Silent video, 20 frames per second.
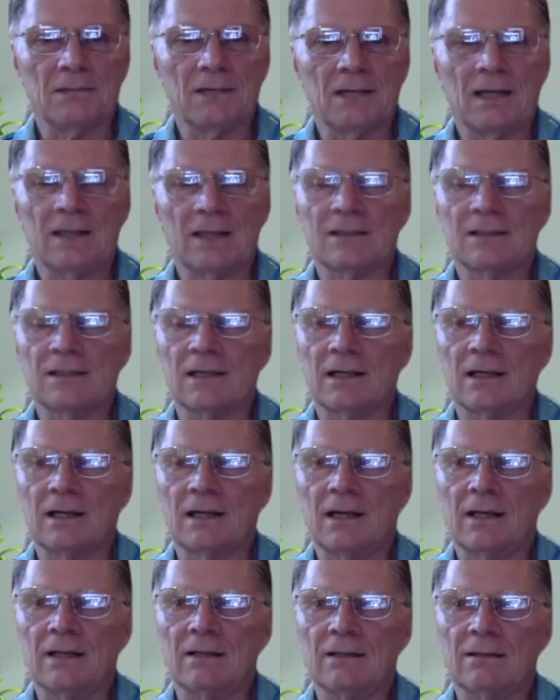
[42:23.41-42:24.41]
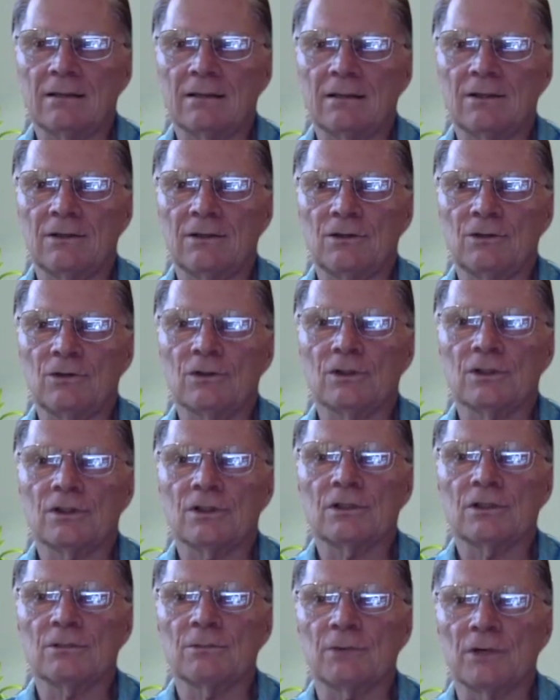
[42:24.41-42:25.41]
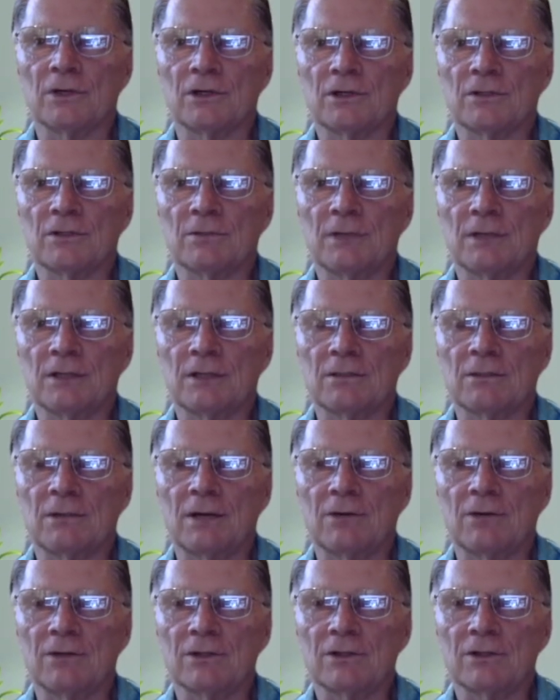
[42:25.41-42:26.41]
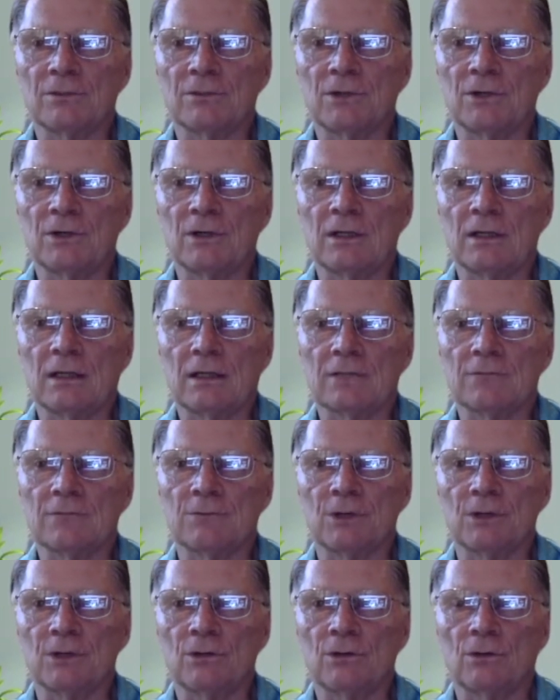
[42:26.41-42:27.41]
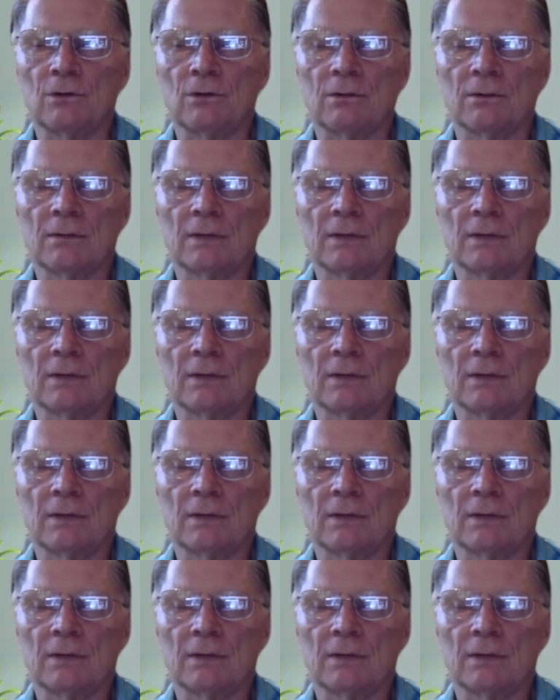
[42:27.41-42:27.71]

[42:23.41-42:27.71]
and say, hey, you can still participate somehow in this community. That's pretty cool.